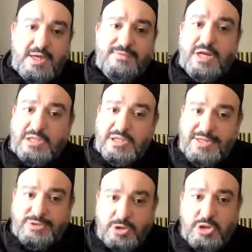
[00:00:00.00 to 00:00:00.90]
that Allah
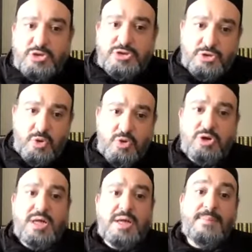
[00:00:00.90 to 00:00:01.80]
has closed the
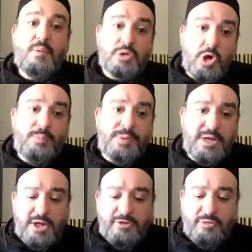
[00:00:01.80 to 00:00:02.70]
door, but will open
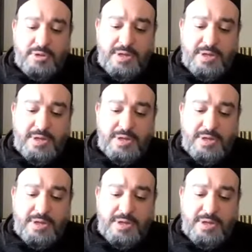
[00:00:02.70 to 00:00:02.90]
another one.